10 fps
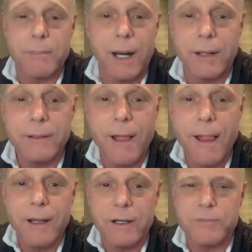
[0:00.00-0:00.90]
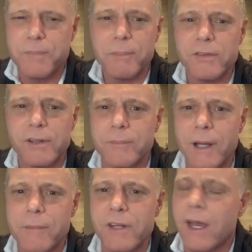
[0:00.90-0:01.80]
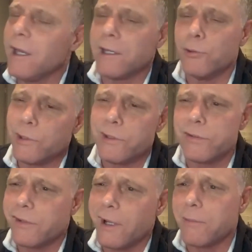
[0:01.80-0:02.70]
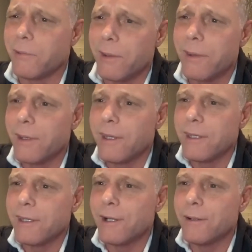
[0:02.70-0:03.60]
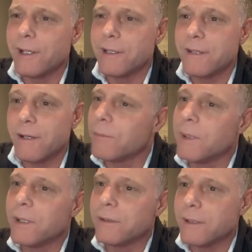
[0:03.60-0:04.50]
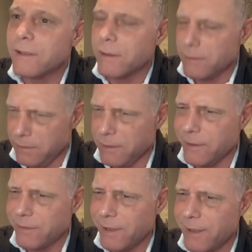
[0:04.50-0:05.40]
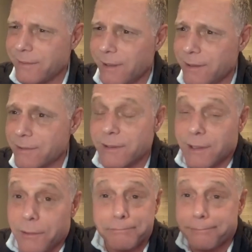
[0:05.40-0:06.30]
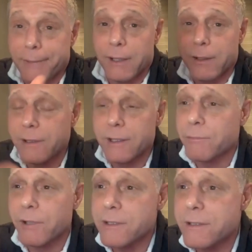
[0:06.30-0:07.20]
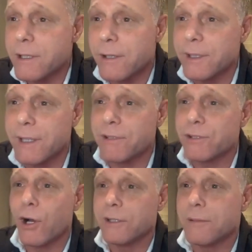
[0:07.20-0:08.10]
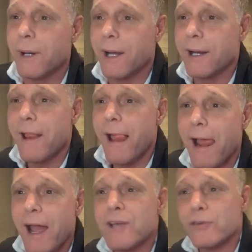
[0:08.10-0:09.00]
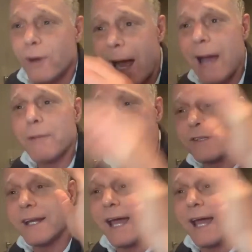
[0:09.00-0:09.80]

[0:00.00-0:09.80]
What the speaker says: about, because people sometimes say, hey, who do you study with? You know, and I say, oh, Milton, isn't he a Scientologist? I go, I heard he was, you know, he never talked about it. So I was in